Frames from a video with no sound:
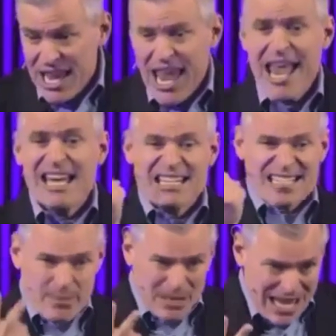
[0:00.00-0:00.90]
and
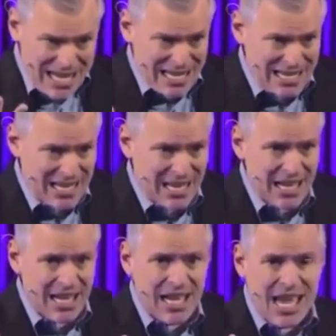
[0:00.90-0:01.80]
intimidating
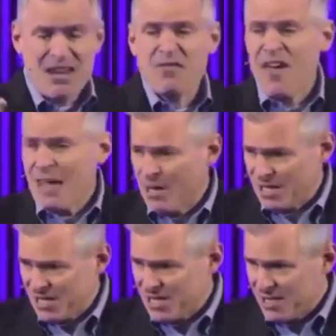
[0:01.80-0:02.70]
and
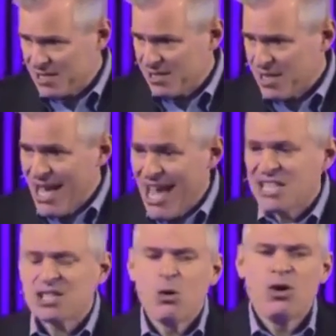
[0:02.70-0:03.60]
famous. And
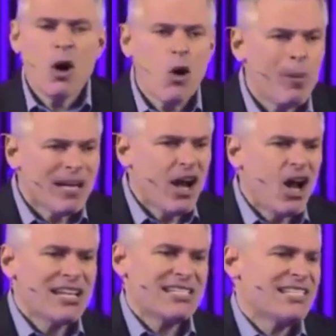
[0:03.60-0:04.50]
so nobody on
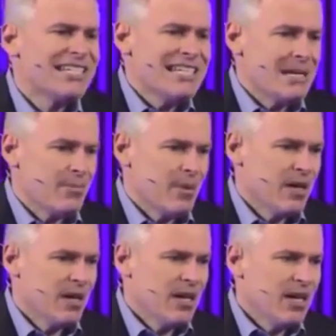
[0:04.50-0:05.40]
his team
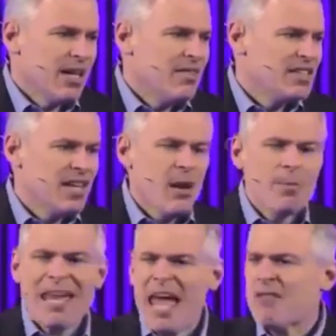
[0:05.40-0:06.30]
in this
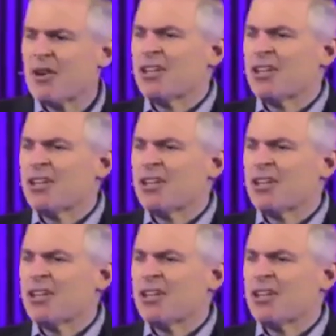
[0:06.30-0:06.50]
company ever